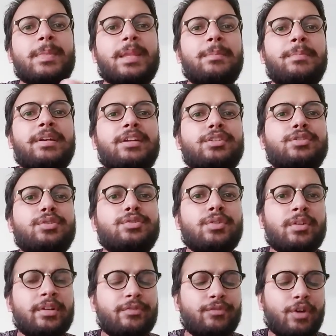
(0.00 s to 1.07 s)
better social
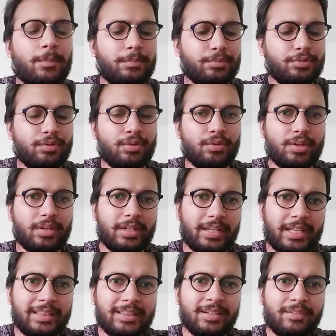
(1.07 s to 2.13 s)
reform. So
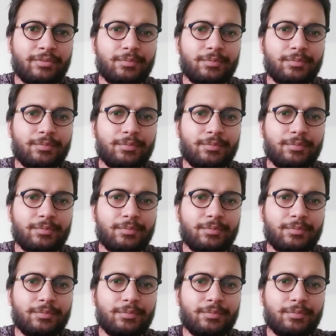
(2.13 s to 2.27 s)
in the